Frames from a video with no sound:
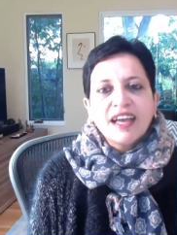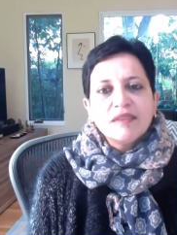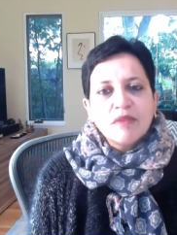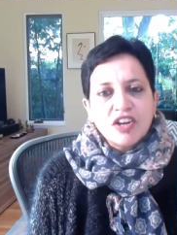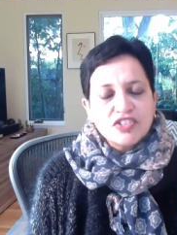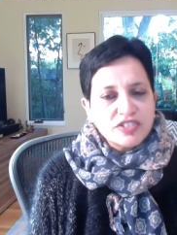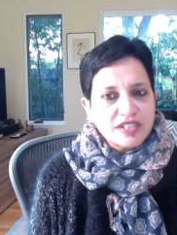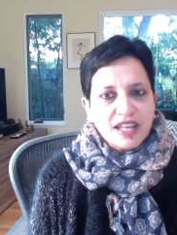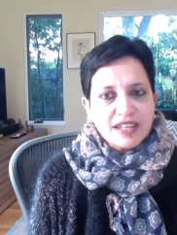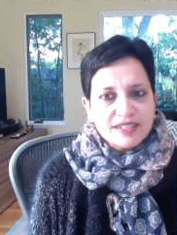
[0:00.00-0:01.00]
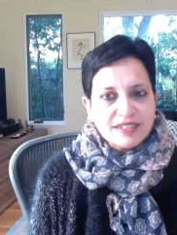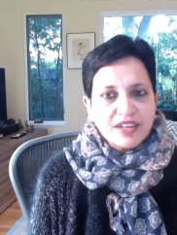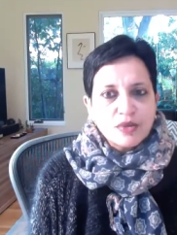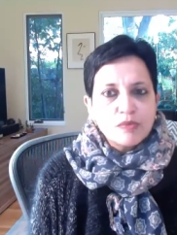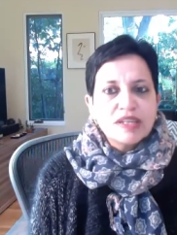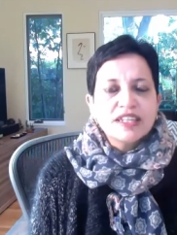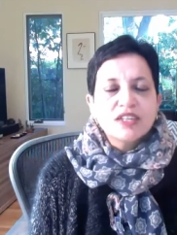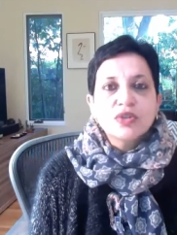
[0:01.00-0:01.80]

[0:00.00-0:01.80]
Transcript: and marginalize their ability